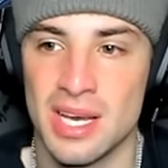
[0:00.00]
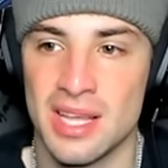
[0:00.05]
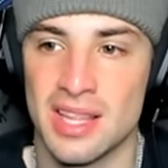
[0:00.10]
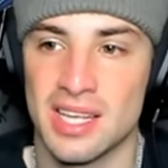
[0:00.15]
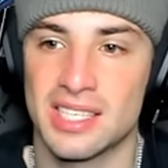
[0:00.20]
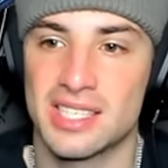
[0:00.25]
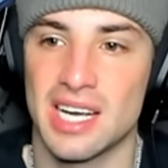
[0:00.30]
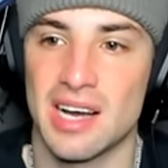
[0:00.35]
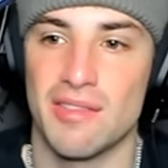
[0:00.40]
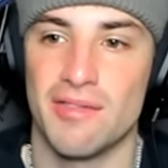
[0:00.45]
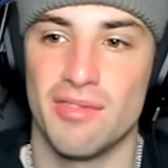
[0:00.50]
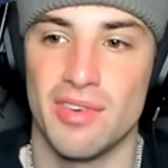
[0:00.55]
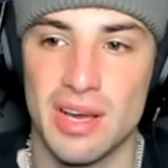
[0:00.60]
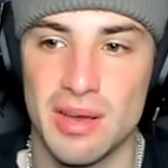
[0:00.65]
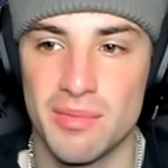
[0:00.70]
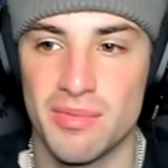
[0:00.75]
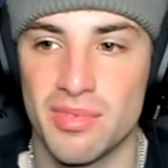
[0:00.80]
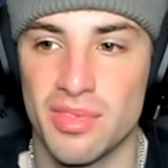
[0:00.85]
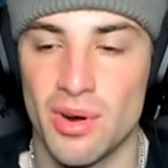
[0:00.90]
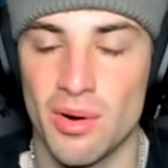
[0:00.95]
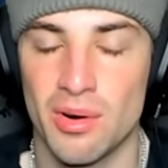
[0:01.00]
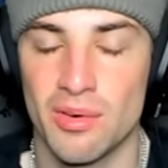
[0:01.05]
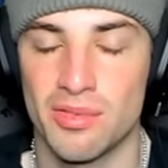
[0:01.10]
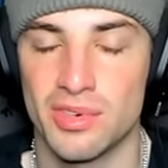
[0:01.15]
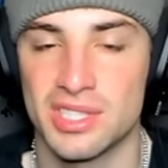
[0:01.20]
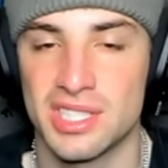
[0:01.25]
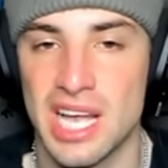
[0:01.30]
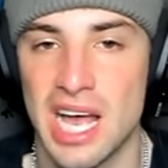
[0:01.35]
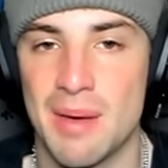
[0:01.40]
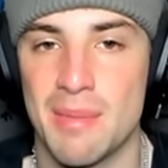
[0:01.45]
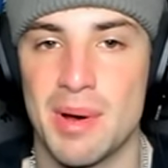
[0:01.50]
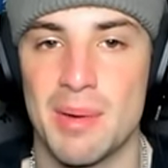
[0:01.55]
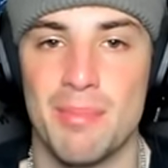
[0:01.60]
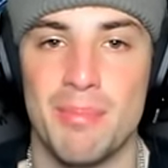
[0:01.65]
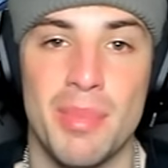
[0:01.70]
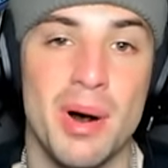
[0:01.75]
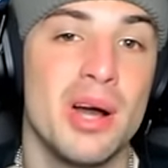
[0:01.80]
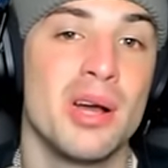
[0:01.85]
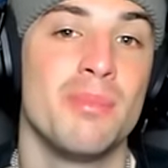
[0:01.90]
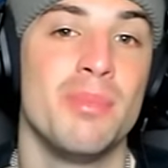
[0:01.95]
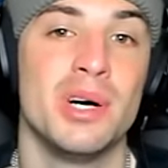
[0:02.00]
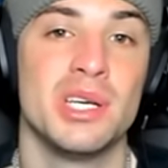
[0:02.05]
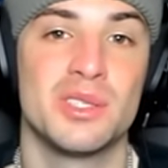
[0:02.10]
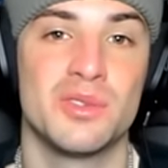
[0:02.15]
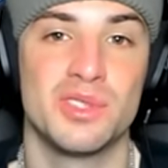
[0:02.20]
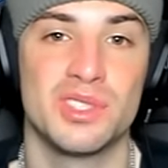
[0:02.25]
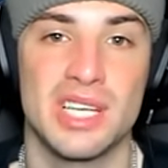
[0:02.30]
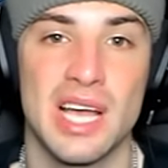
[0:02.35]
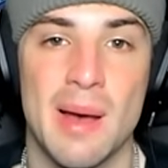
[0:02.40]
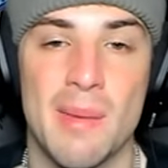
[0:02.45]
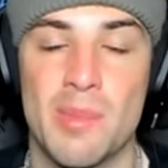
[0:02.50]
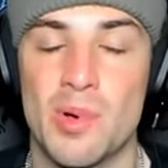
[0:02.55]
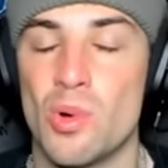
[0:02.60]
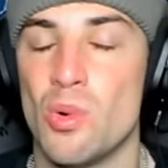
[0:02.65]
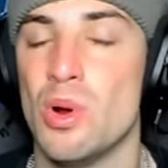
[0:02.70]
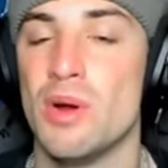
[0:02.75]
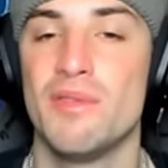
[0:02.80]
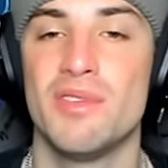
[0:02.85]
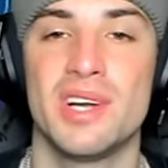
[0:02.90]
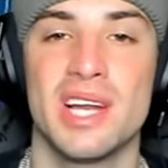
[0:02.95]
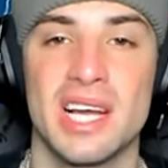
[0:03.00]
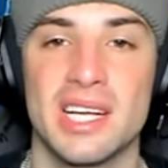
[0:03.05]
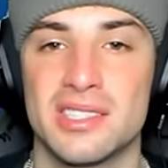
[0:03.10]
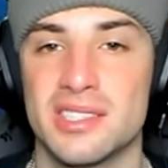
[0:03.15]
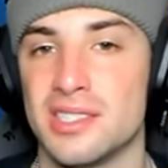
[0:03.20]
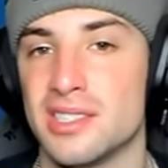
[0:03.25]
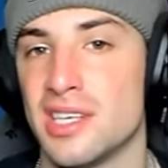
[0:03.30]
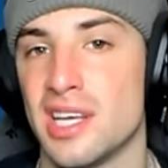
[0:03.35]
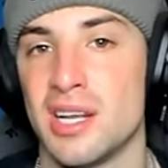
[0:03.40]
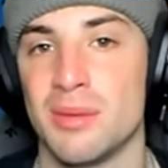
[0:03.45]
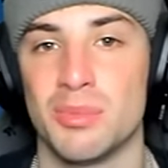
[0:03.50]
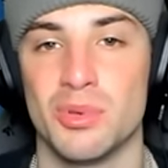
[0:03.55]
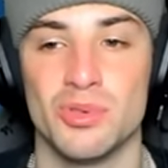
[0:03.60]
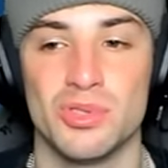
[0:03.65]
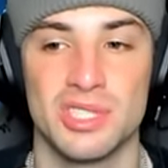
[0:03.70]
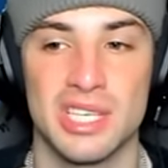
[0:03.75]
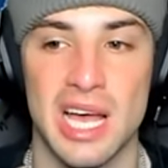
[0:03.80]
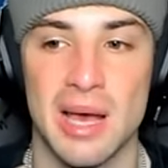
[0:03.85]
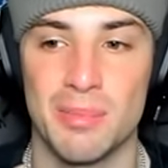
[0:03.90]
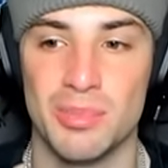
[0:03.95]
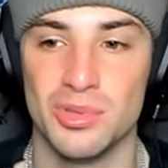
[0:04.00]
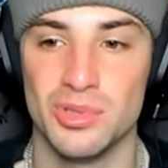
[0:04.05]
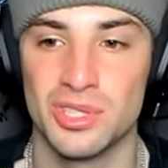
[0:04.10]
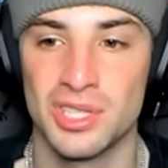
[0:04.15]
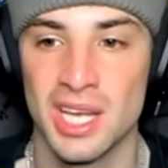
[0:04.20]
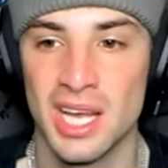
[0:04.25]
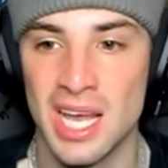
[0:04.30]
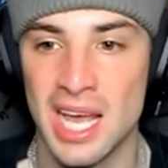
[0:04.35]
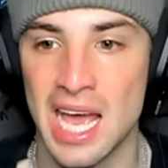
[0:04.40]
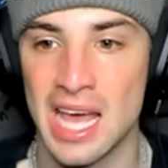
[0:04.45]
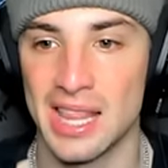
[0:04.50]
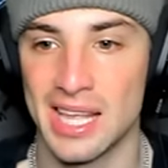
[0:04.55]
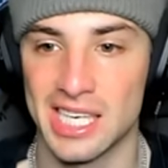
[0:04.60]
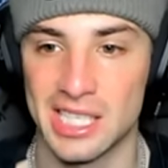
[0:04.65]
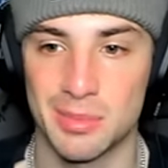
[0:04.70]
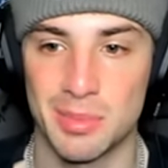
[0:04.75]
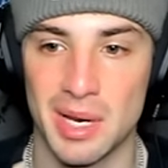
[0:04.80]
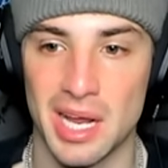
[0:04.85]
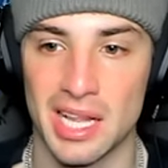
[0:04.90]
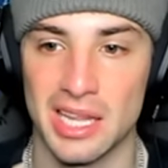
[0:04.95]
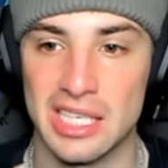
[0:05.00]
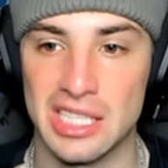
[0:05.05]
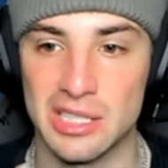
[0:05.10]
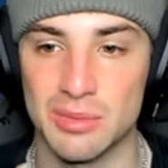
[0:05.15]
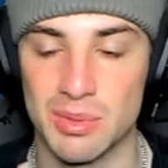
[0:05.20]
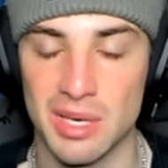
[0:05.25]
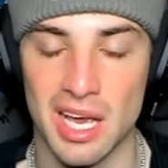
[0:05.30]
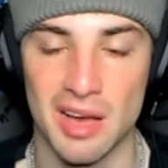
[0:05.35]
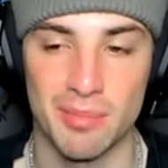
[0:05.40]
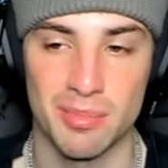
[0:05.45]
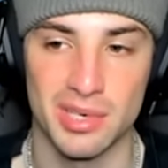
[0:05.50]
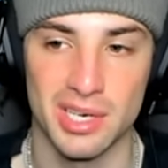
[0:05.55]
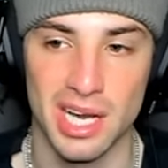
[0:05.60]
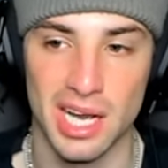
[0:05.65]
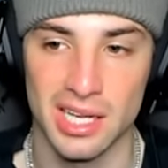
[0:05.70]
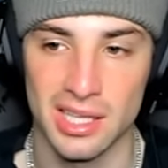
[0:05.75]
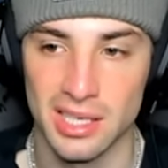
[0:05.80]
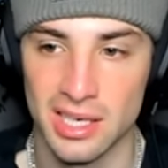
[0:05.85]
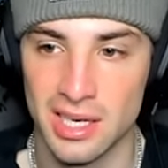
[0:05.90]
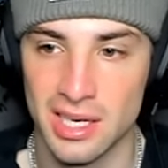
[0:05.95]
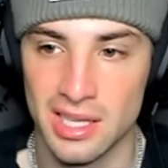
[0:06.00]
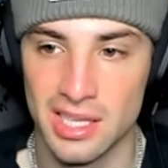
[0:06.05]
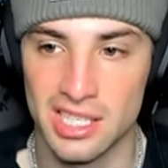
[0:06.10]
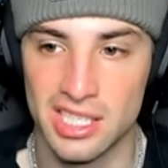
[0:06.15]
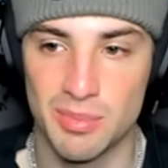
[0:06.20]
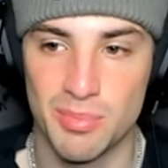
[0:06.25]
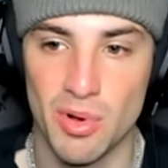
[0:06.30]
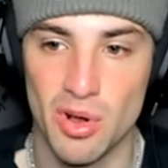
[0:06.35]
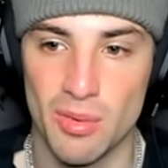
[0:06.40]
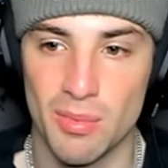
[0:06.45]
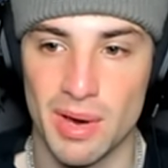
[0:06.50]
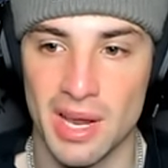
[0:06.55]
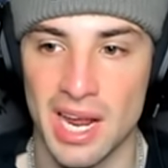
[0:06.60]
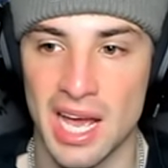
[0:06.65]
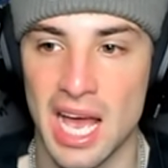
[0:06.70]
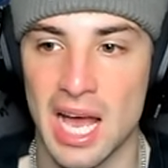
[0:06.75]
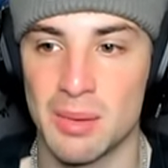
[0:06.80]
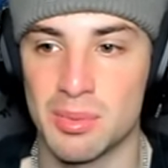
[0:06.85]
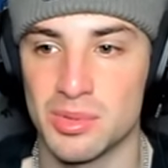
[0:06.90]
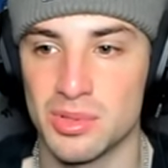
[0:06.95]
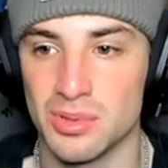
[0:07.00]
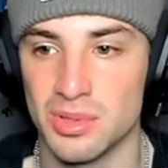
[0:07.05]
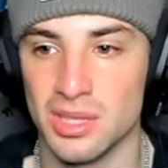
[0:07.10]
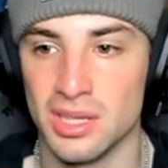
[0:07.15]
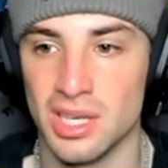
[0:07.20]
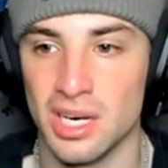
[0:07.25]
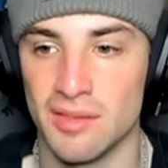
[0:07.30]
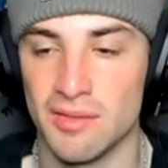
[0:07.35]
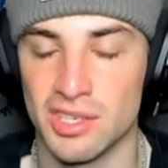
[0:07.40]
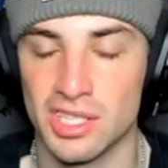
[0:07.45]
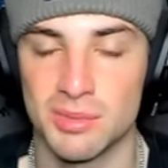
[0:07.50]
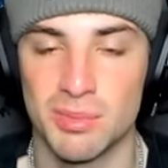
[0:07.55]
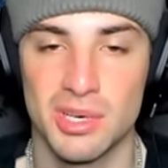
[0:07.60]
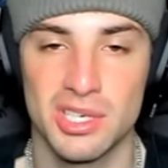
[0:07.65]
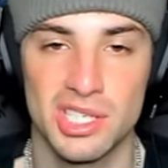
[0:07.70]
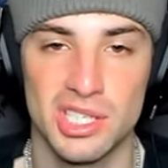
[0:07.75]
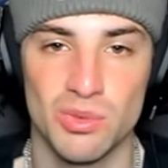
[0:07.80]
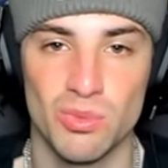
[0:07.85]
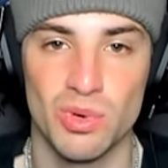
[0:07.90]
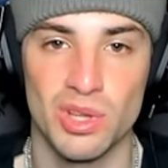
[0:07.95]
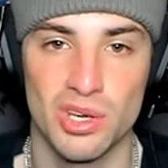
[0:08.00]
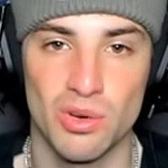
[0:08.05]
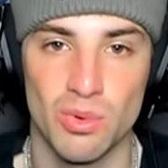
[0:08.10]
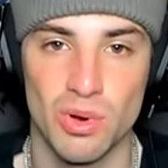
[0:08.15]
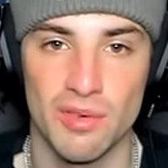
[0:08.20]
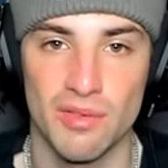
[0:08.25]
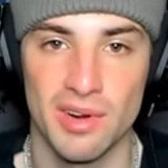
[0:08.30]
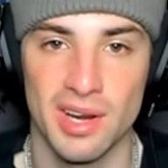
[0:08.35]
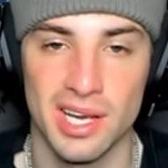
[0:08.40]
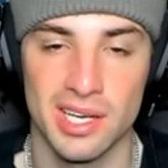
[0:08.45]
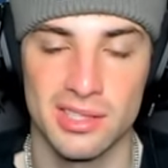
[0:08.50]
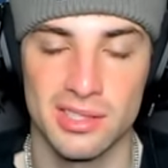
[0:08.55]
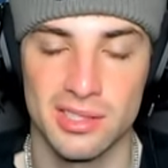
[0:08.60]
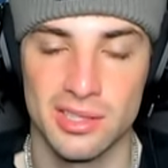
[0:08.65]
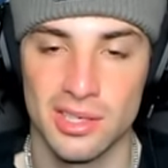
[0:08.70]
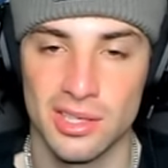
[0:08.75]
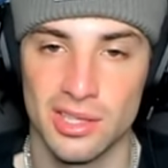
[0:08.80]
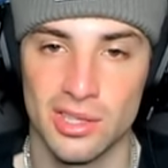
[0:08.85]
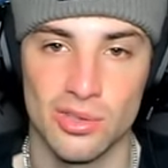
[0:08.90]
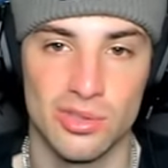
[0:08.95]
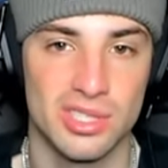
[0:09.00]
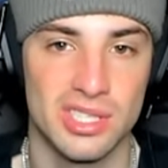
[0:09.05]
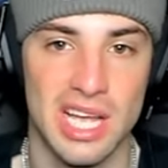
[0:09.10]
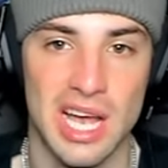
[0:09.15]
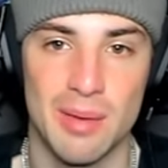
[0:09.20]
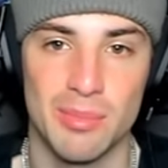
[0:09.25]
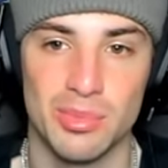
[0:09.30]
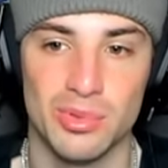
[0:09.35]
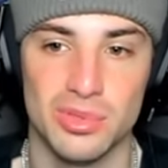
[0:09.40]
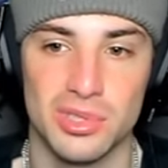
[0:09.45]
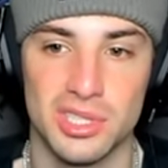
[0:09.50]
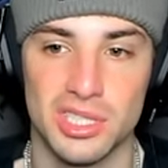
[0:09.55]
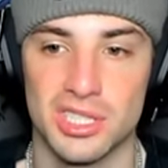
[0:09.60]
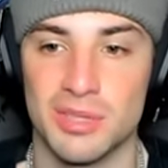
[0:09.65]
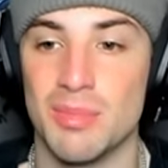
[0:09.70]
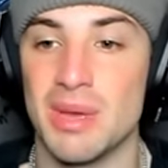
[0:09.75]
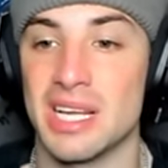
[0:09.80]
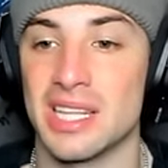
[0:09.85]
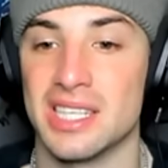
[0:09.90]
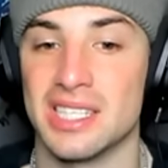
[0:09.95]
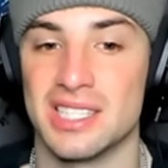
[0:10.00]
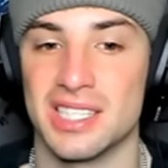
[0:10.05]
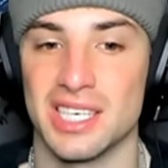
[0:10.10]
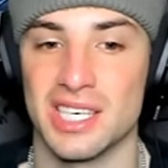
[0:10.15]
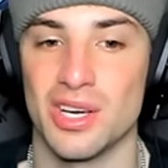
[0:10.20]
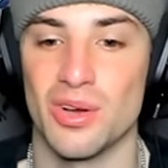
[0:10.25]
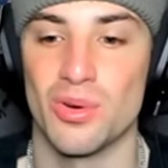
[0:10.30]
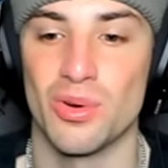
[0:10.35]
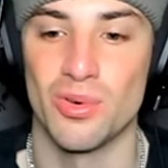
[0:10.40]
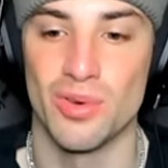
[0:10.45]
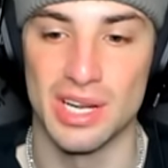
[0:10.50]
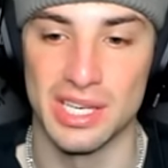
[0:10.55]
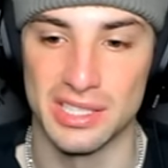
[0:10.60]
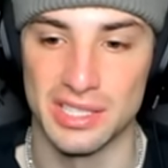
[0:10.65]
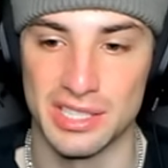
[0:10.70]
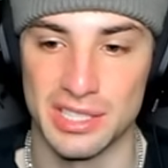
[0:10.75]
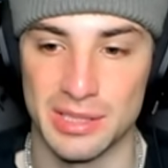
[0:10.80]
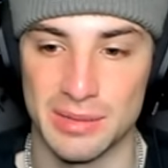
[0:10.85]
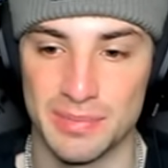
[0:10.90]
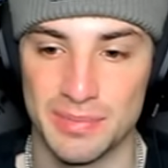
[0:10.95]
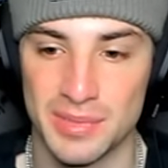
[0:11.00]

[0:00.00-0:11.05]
Then it's got Flamethrower for stab, Bug Buzz for stab, Quiver Dance to set up those stab boosts, and last but not least, we have Protect. This is a Pokemon I absolutely love, especially with Quiver Dance. Those stat boosts just make this thing go crazy.